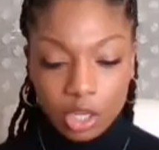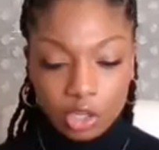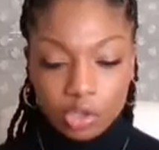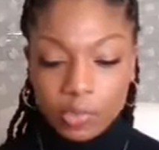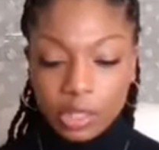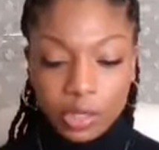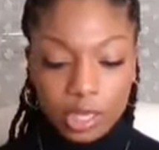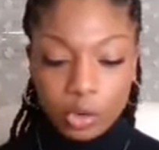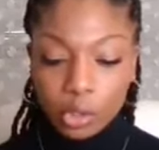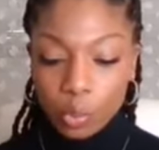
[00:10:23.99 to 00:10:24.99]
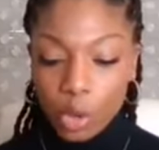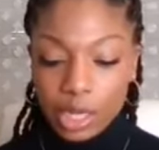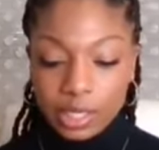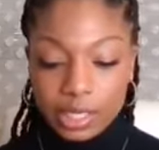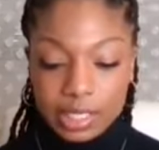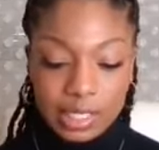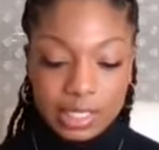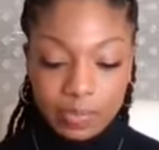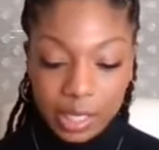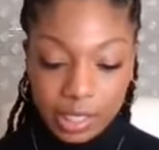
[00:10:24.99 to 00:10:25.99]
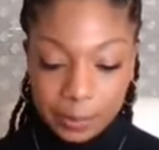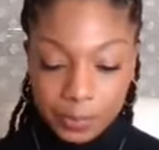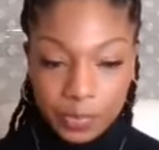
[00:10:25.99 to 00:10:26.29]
So I'm like, okay, Lord, what does this mean?